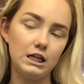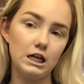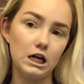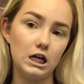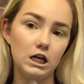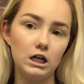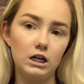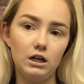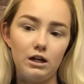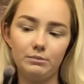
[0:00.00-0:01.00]
yeah,
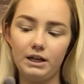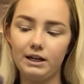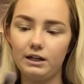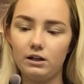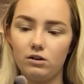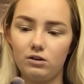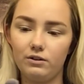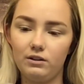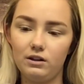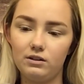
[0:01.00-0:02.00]
I'm taking it
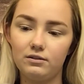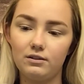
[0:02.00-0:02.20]
on this